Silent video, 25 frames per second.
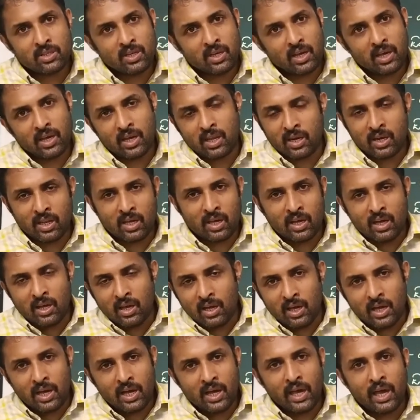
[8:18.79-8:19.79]
And
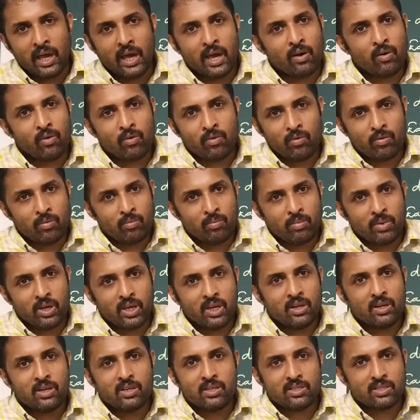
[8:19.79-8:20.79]
I have
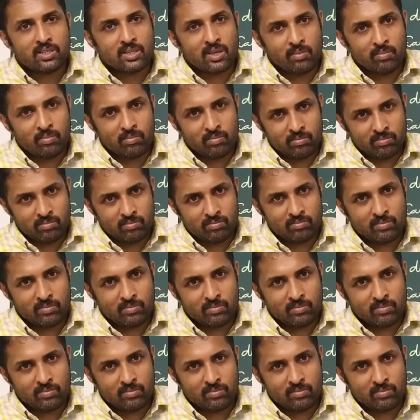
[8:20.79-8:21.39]
made some